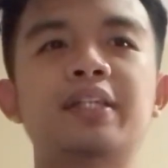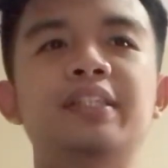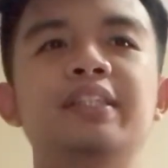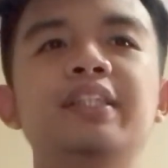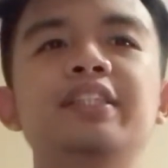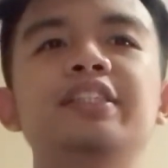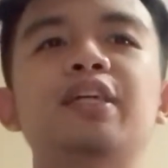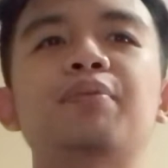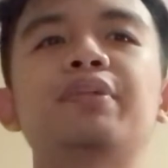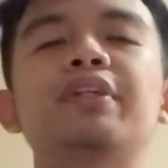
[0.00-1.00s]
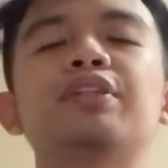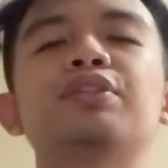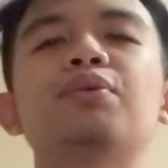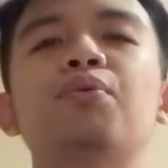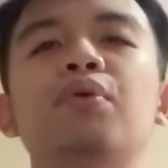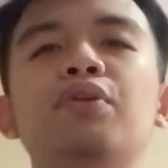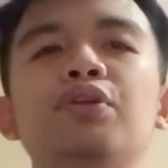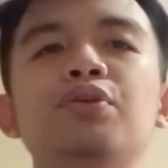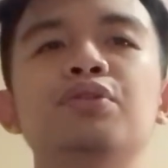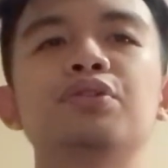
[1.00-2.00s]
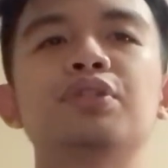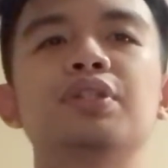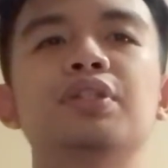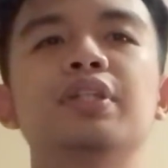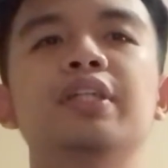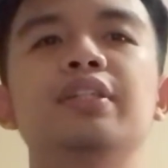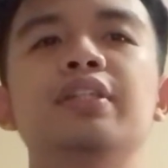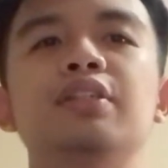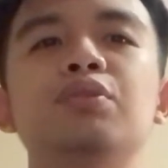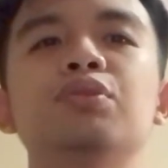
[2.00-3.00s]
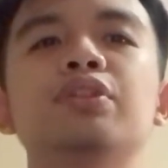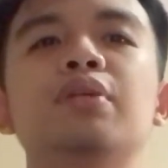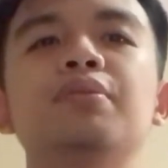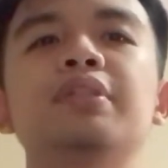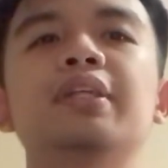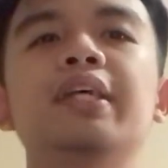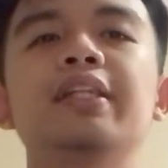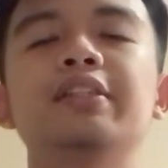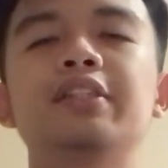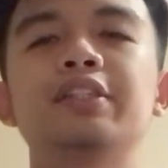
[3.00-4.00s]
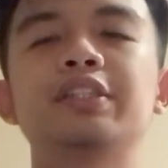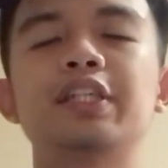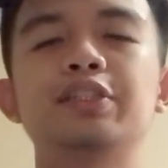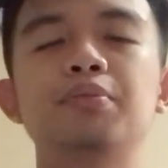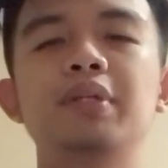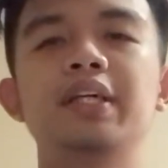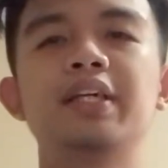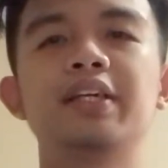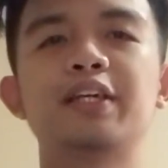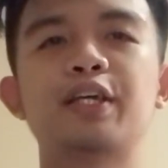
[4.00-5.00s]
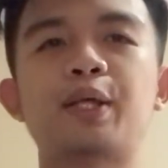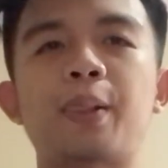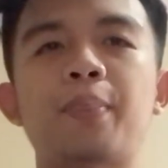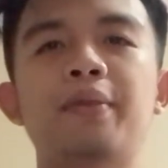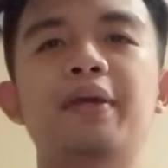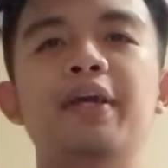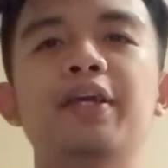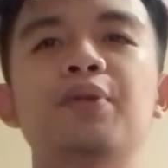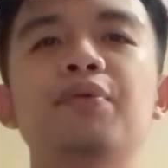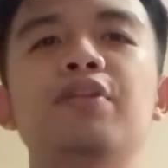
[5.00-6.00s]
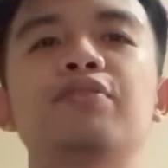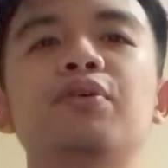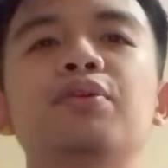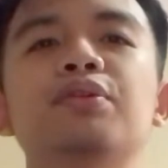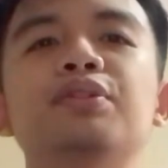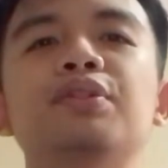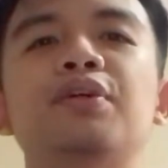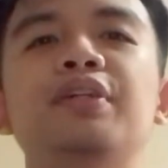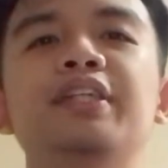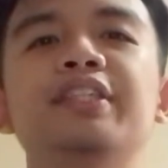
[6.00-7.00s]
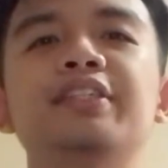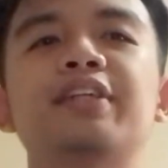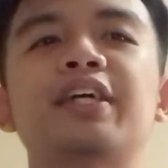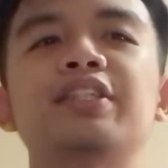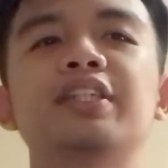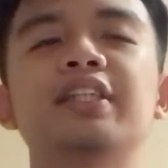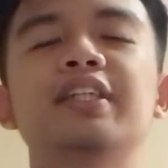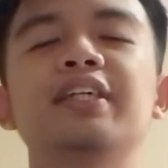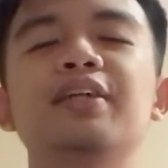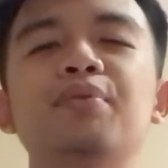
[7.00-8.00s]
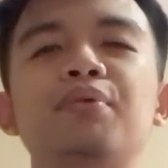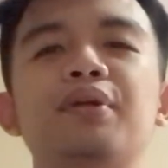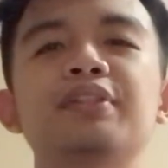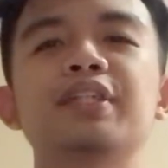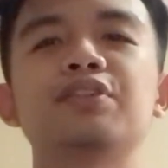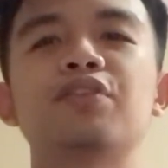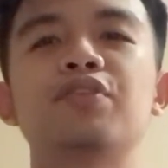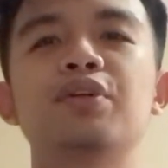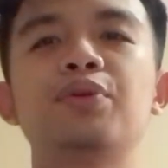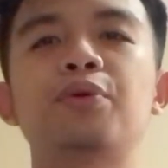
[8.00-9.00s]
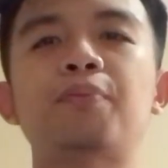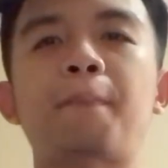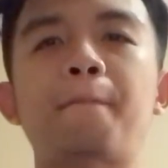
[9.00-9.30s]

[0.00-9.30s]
These chapters won't use the two terms interchangeably. It will focus on the interaction process of a group.